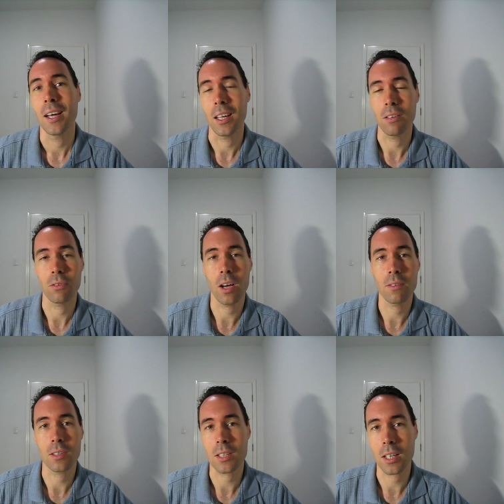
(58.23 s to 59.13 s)
And if you're
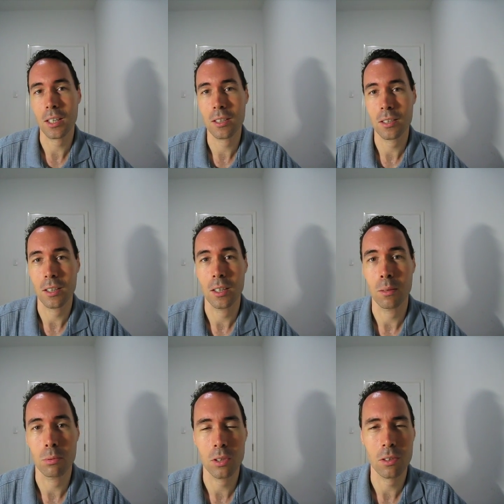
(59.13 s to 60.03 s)
having sex,
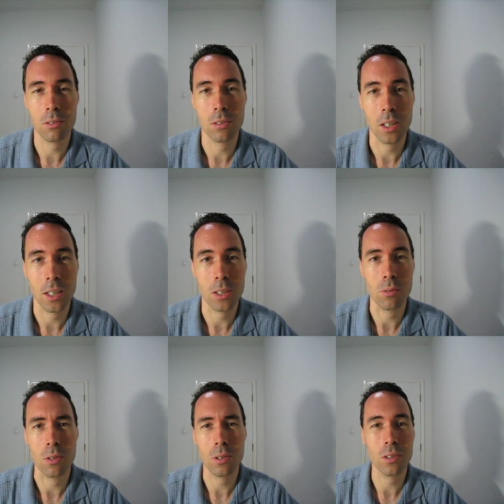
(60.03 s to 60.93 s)
particularly I guess
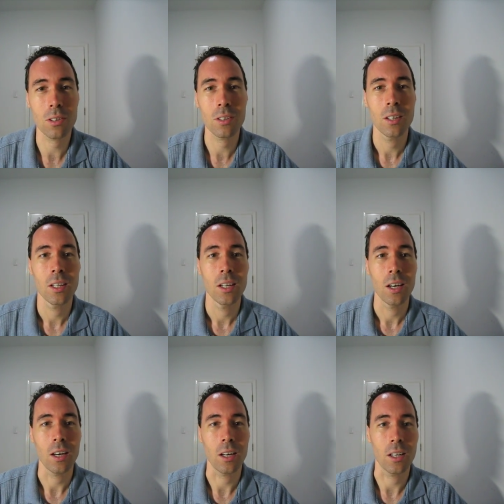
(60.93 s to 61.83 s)
with a hooker,
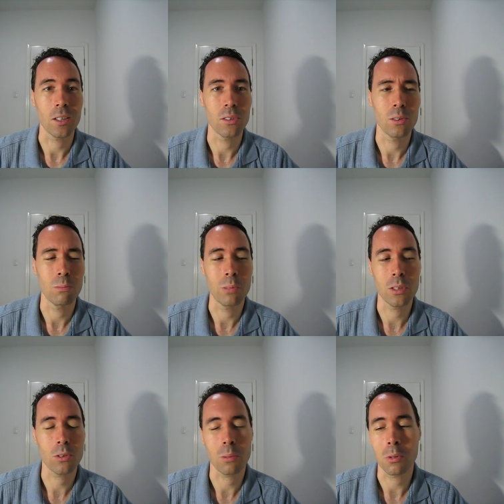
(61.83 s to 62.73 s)
you're in
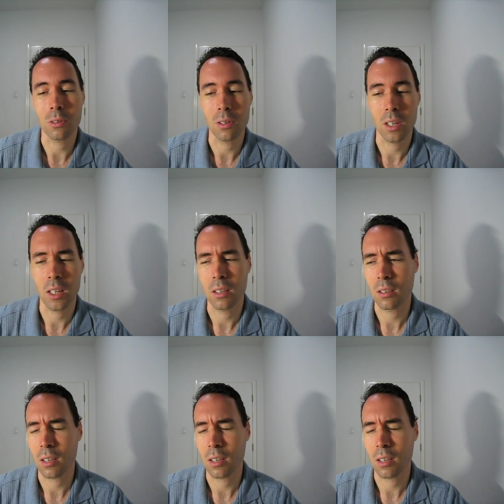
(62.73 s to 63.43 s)
big trouble. And